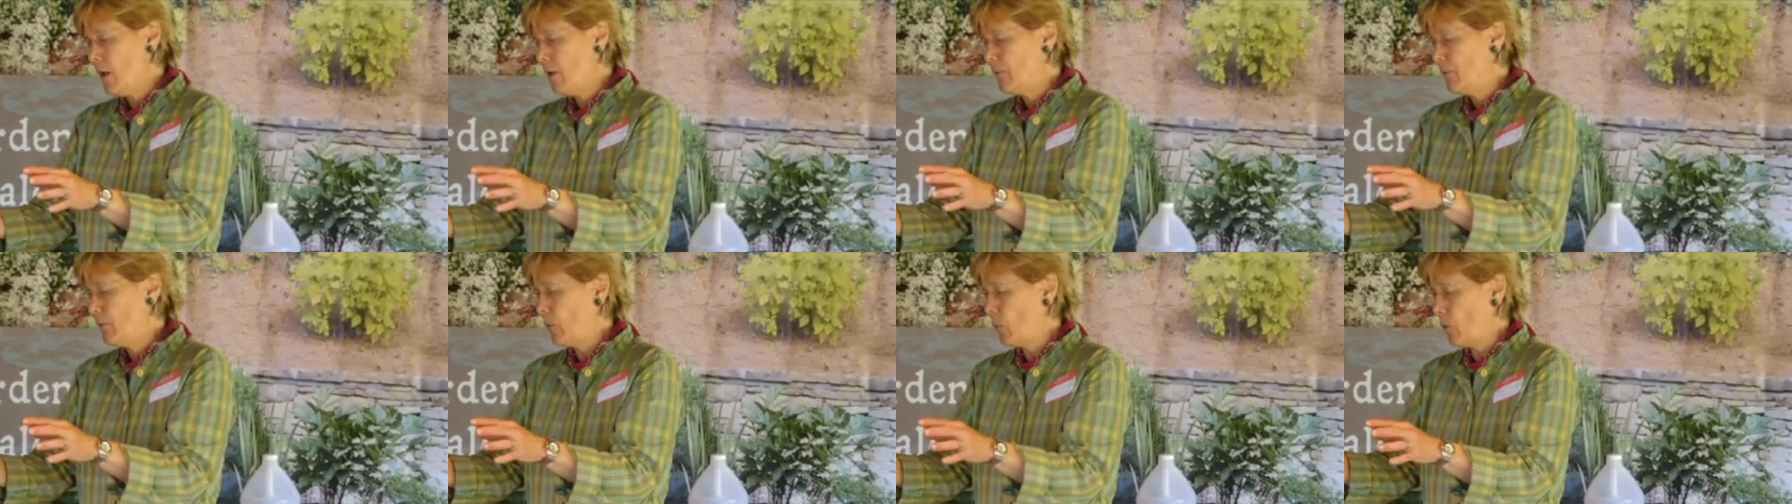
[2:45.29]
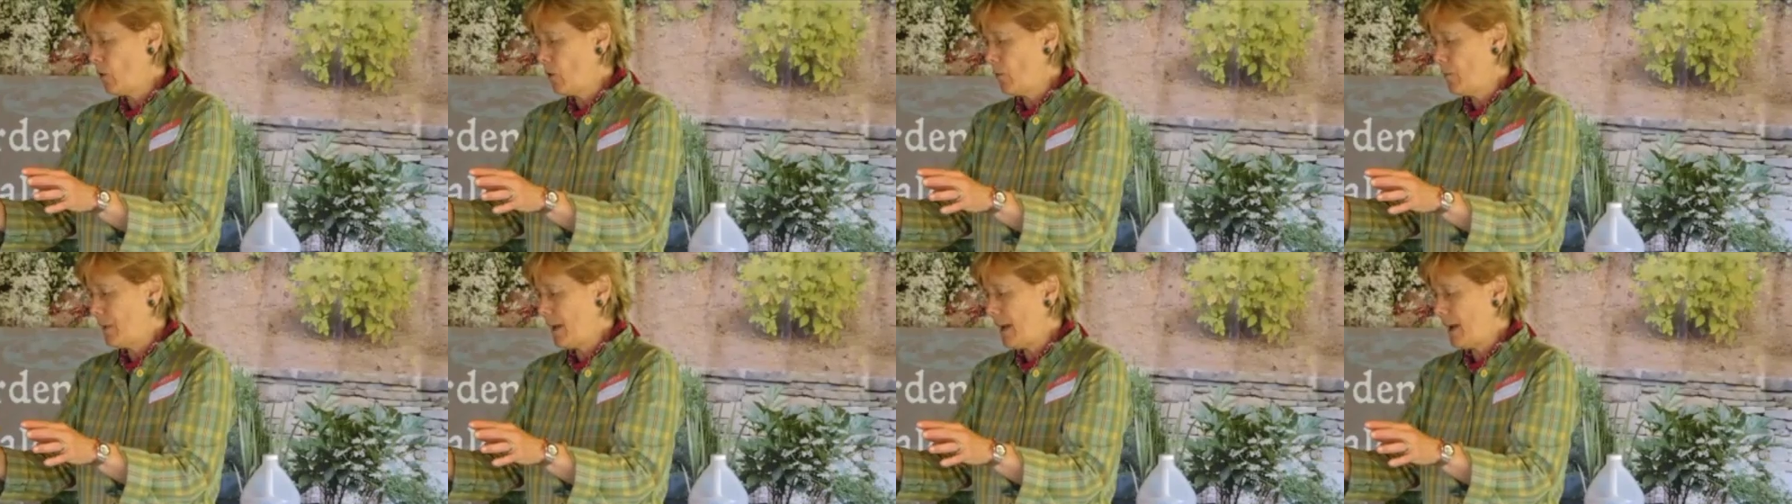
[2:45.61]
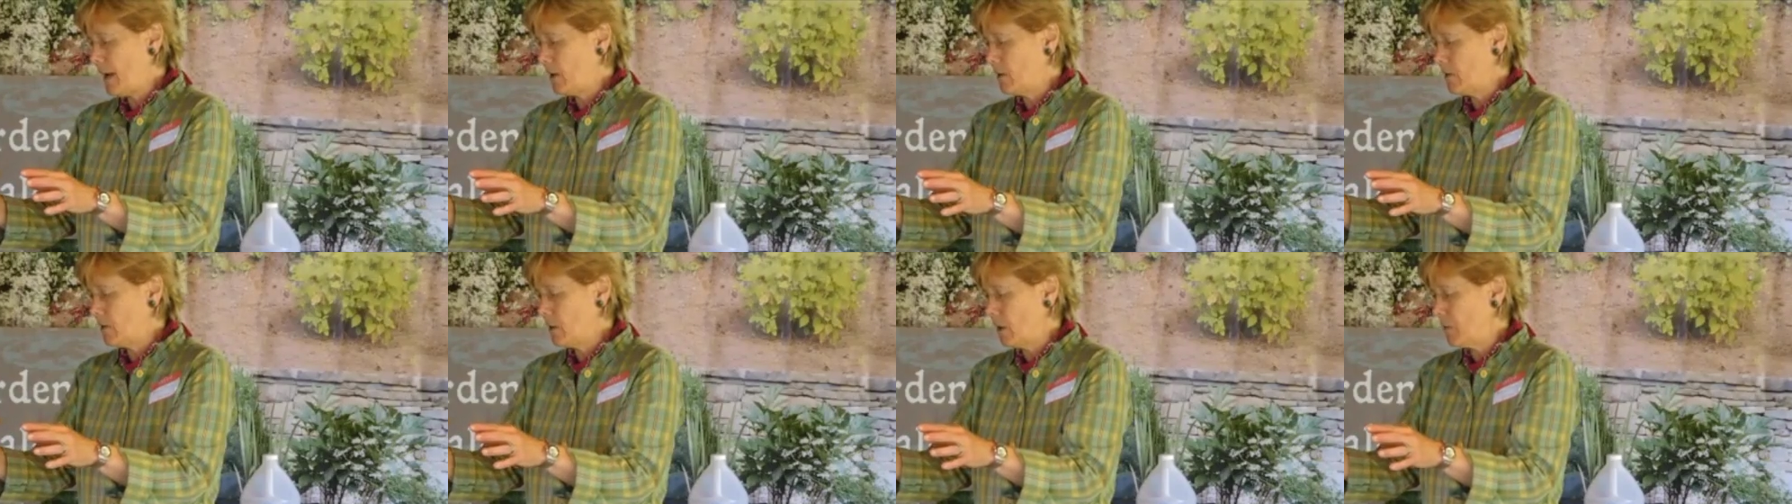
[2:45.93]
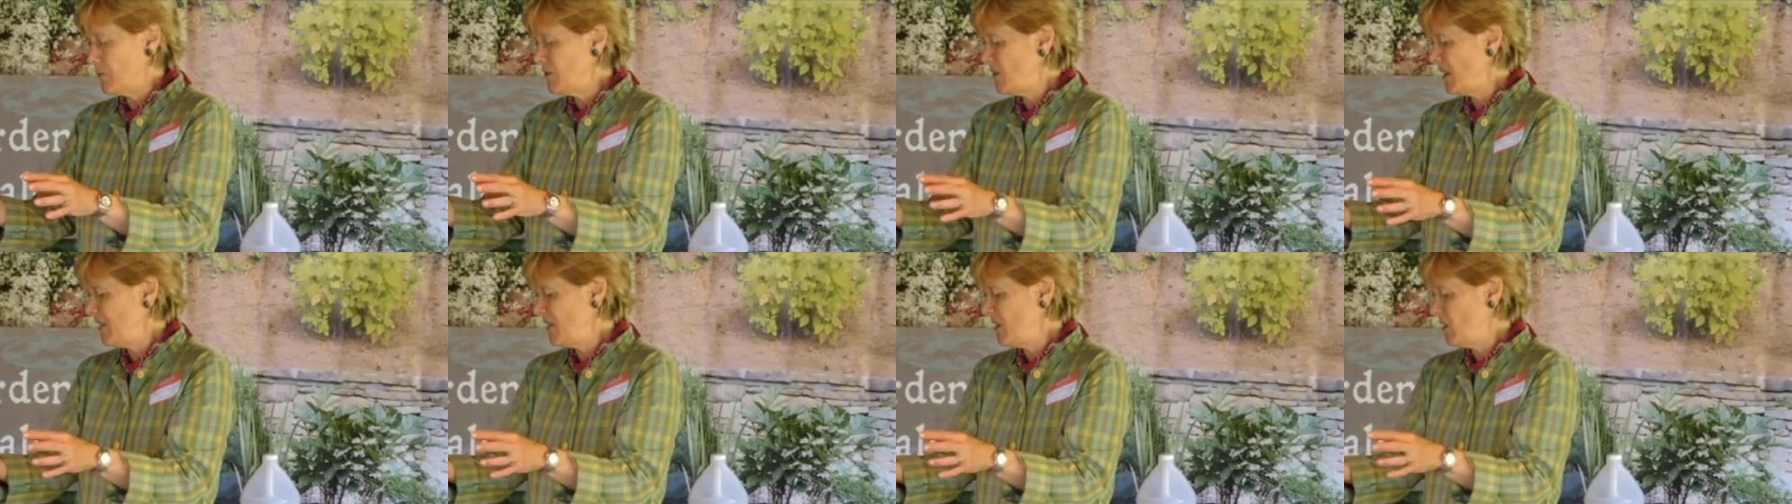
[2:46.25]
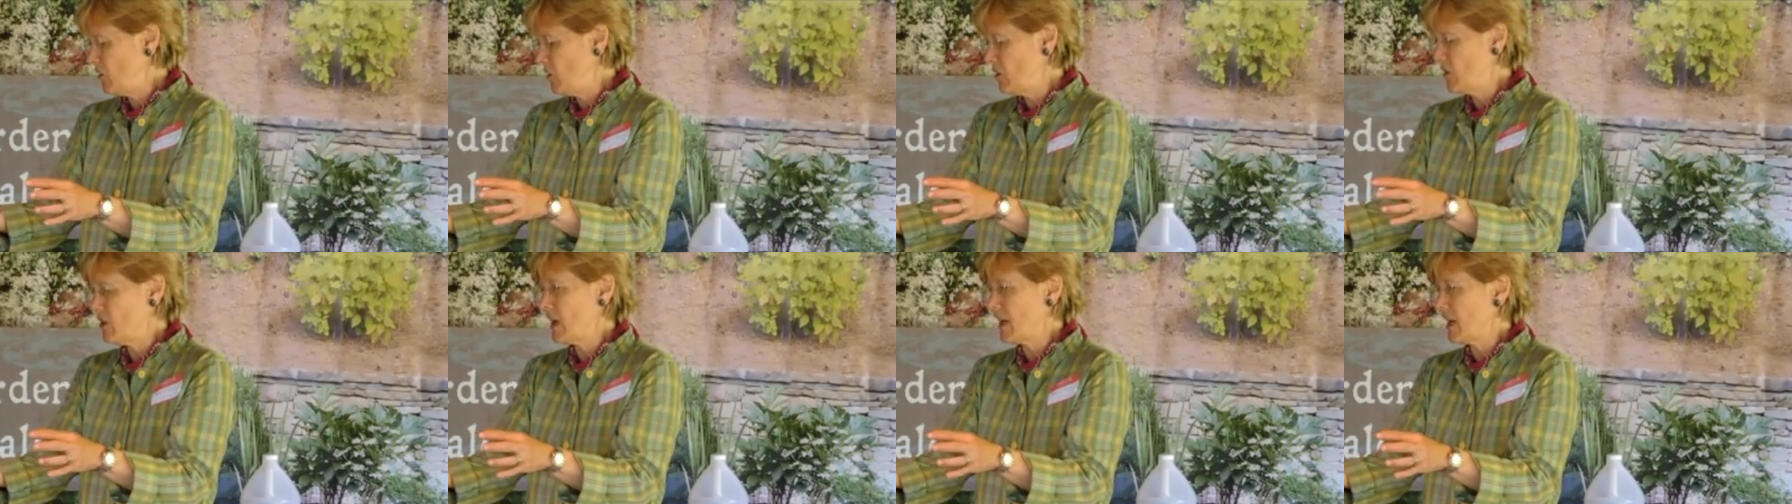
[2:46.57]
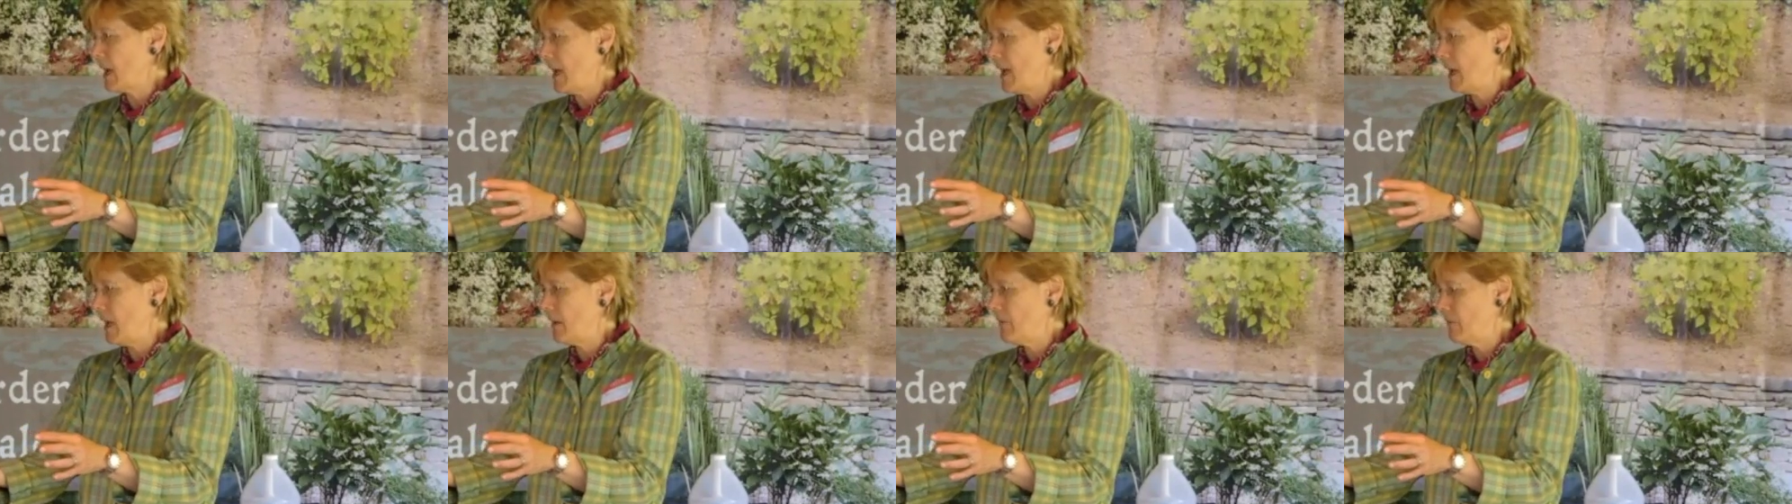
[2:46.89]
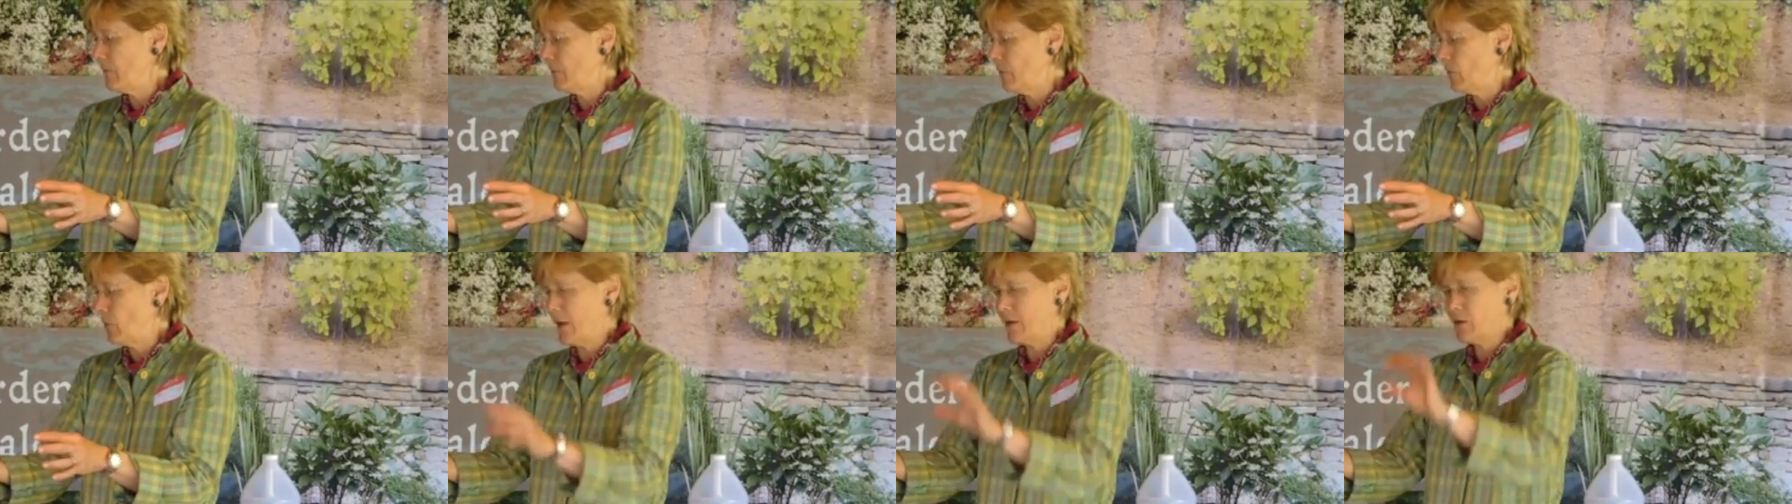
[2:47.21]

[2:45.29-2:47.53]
for about, so this is just like a handful.